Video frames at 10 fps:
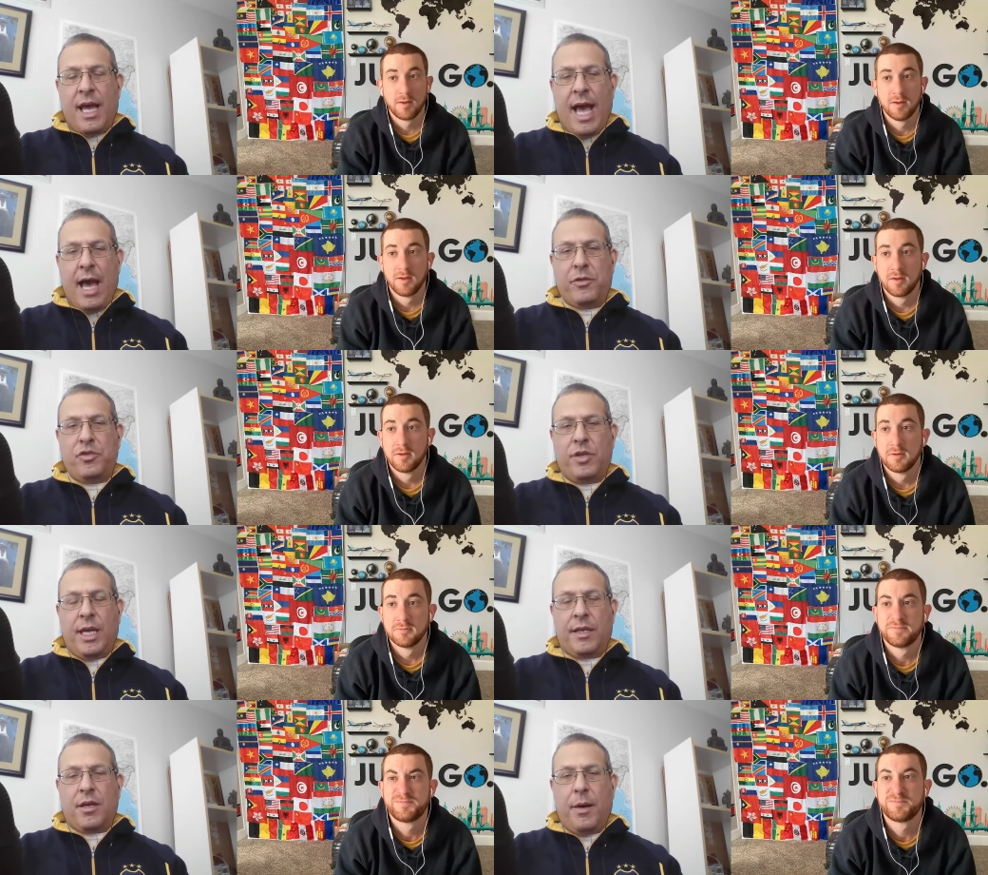Speaker 1: how you
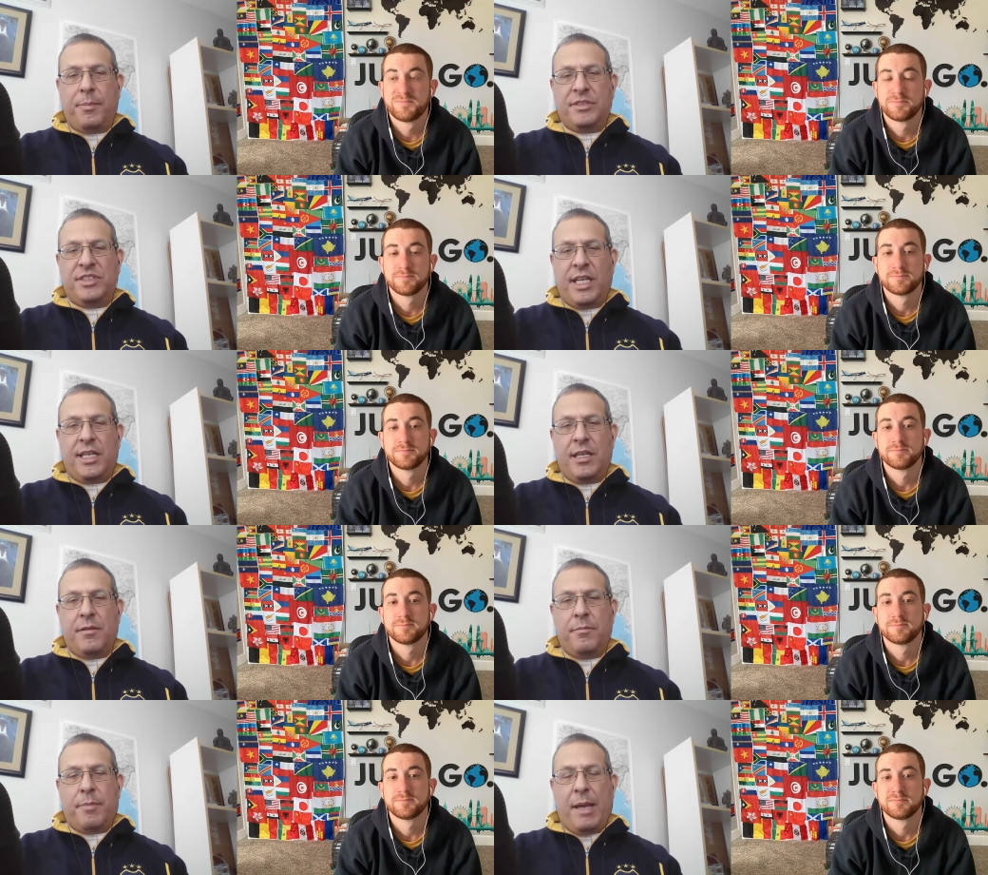get
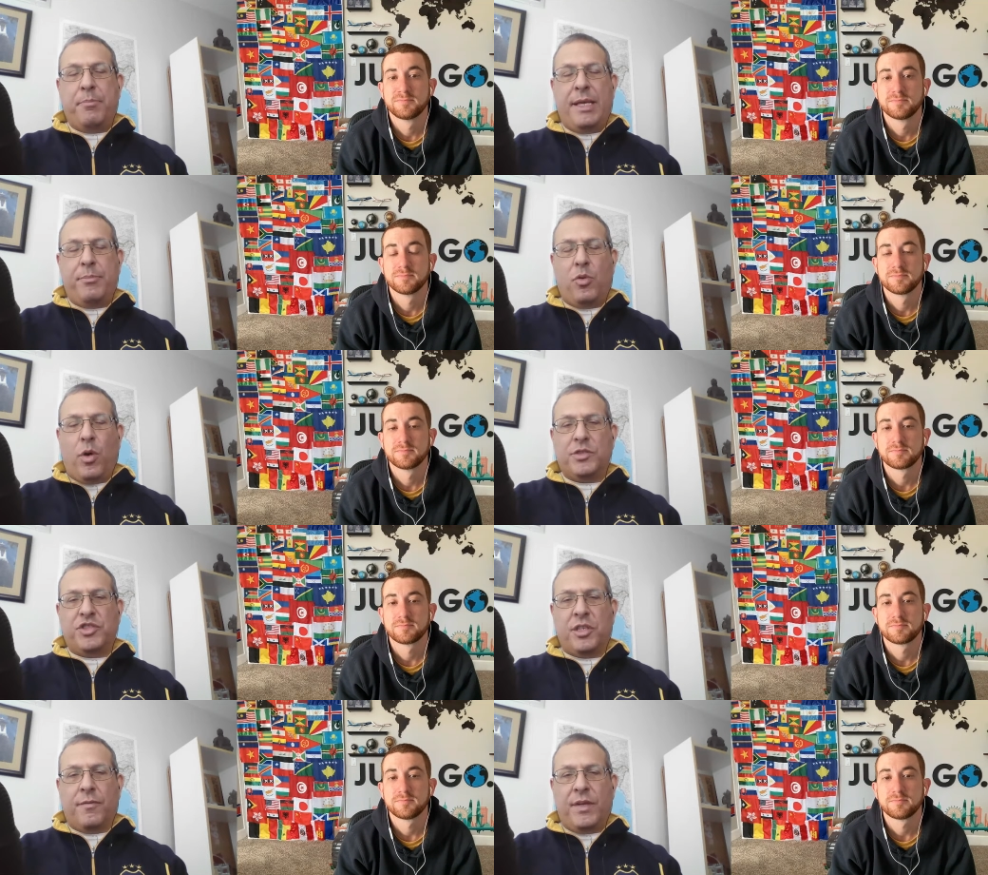compensated by people
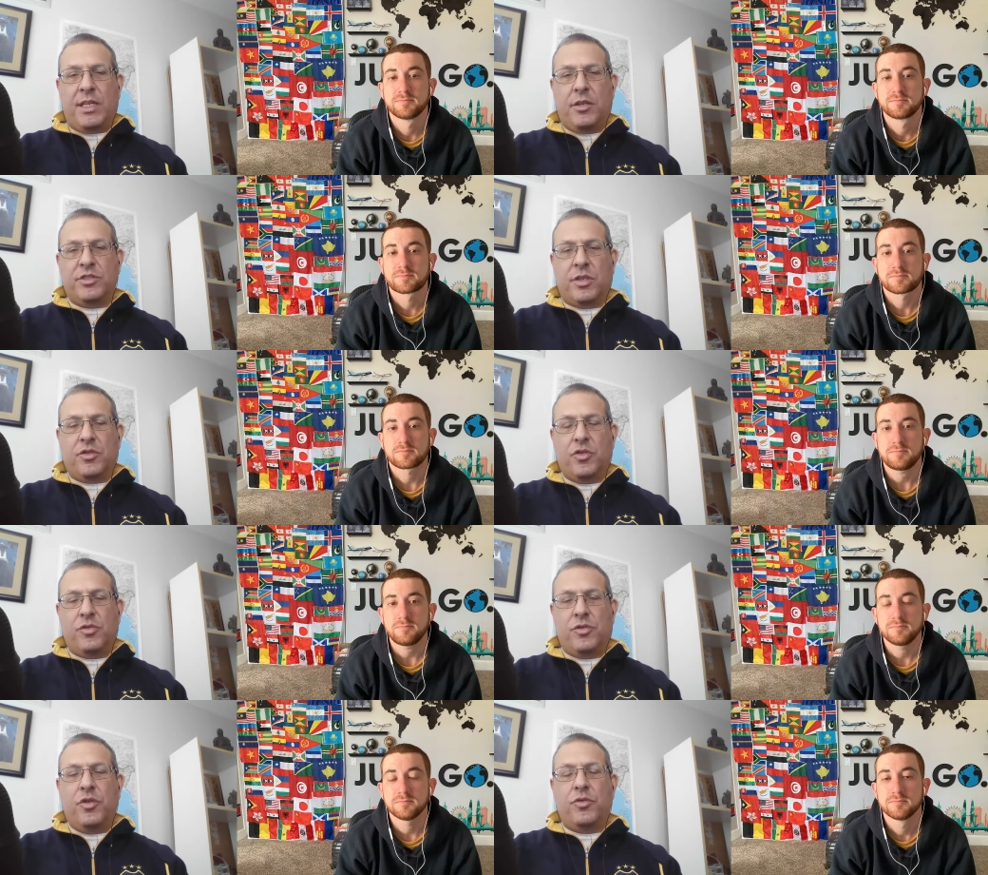watching your videos on
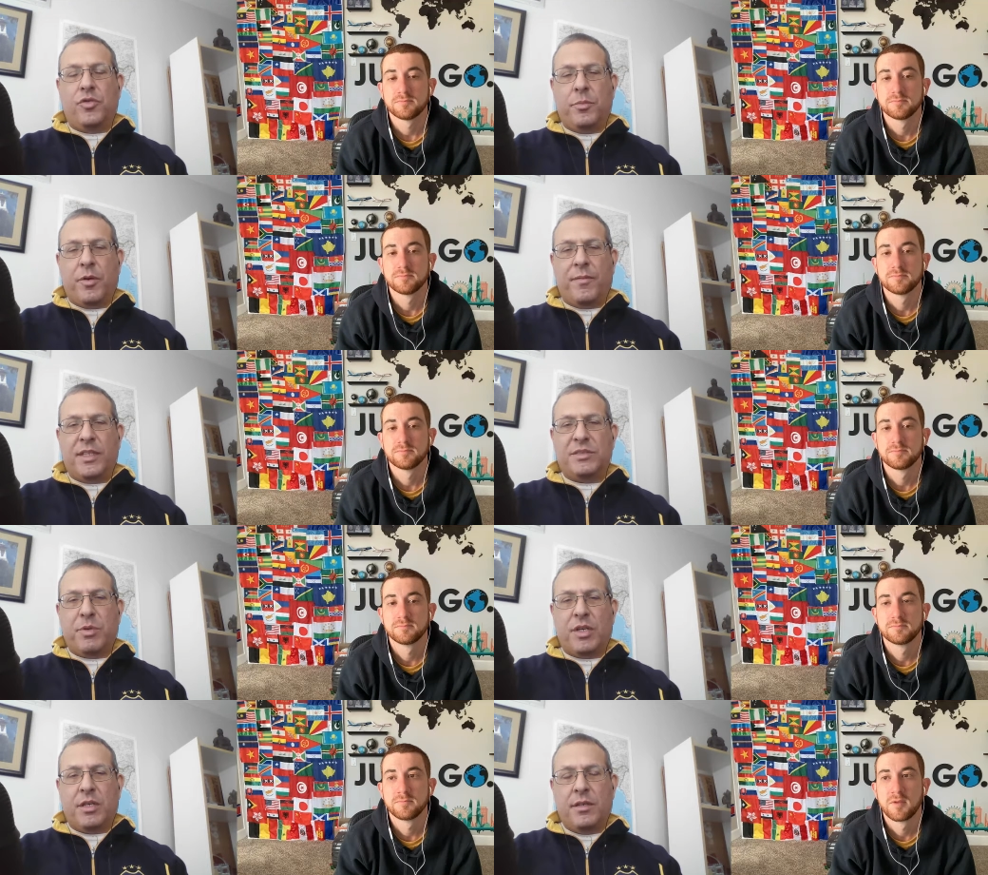YouTube or
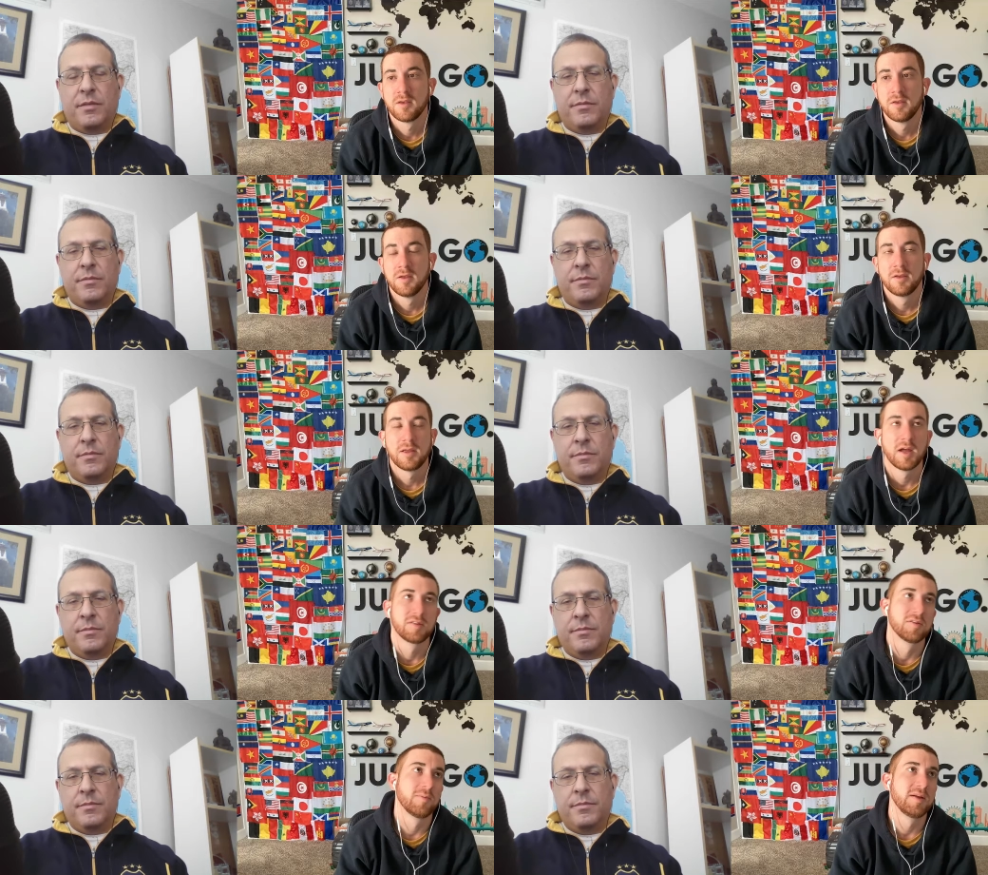Facebook.
Speaker 2: Yeah,
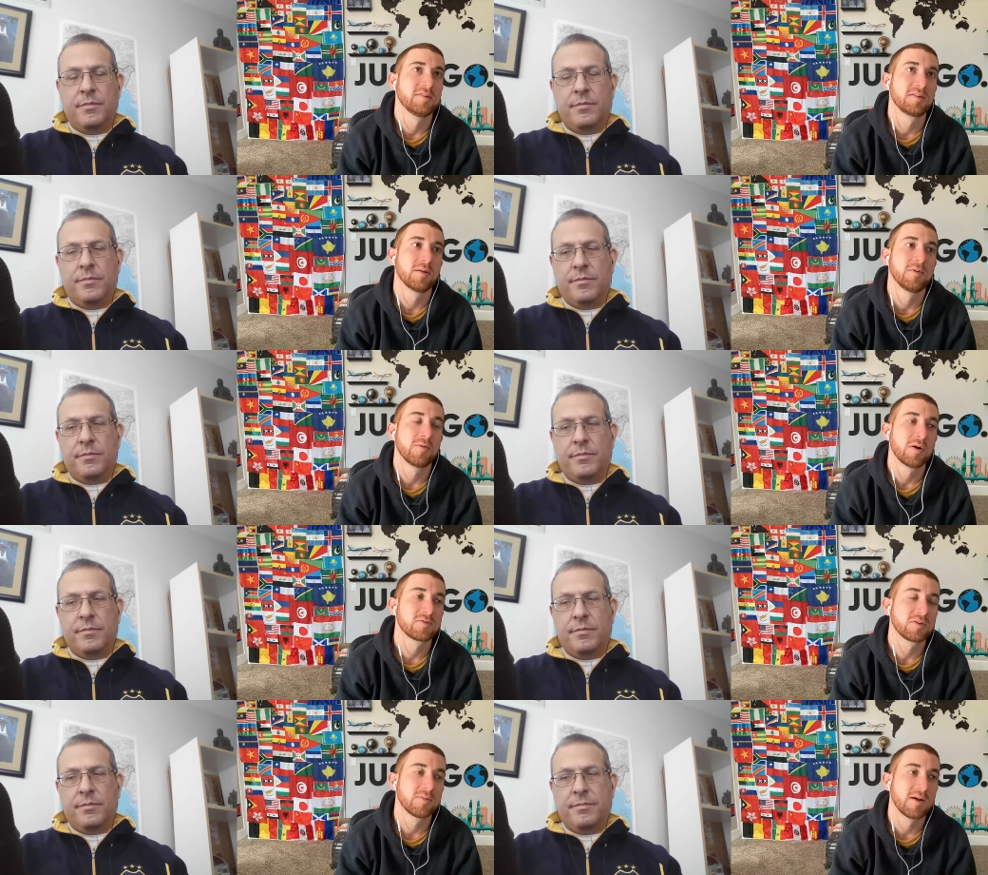so basically, when you
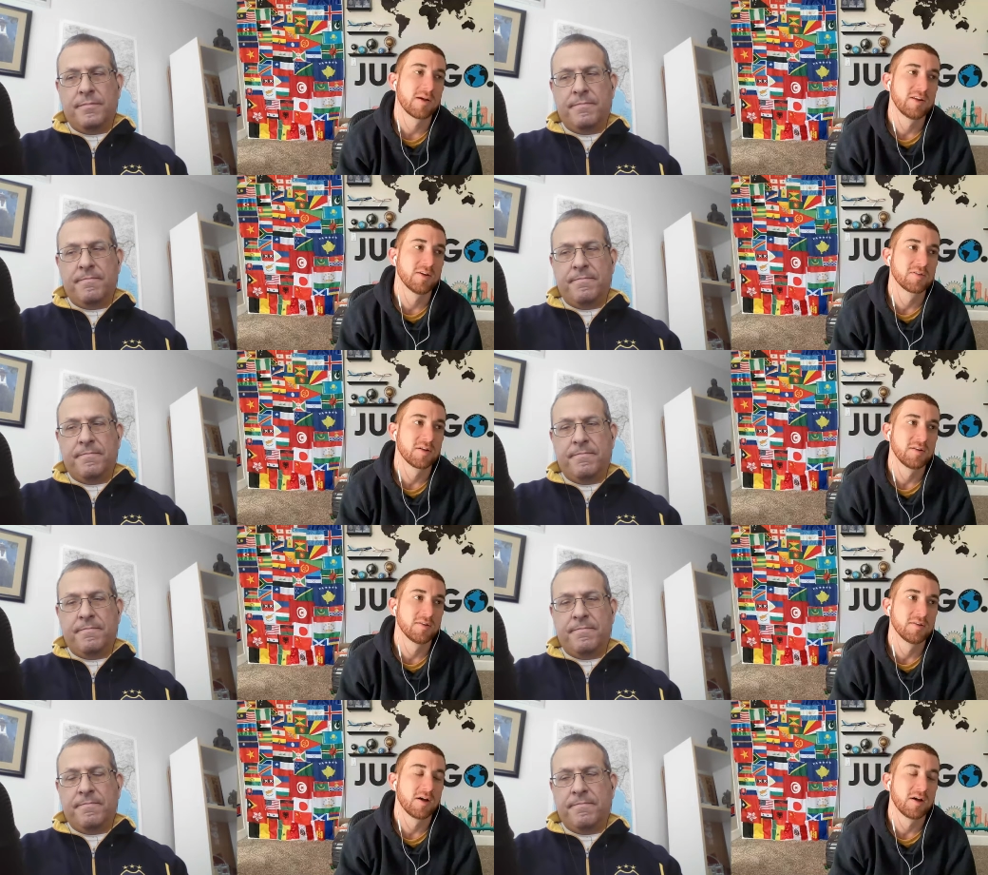watch one of my videos
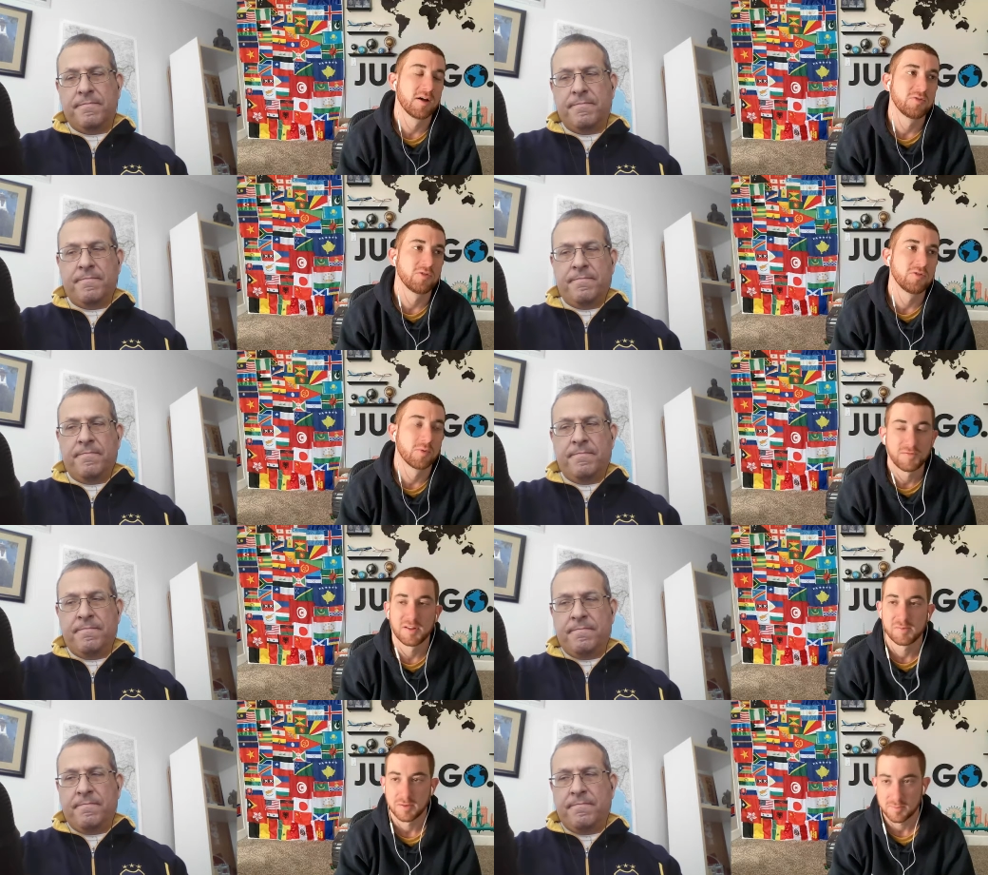on on YouTube or
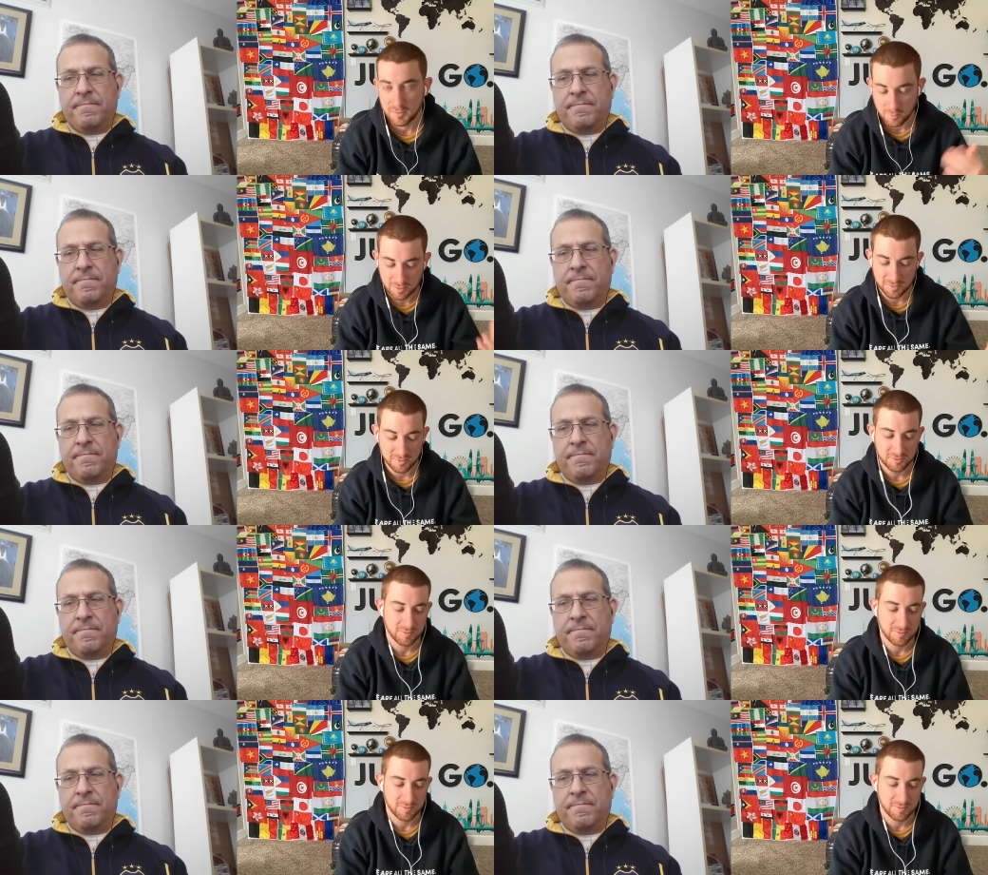Facebook, but we'll use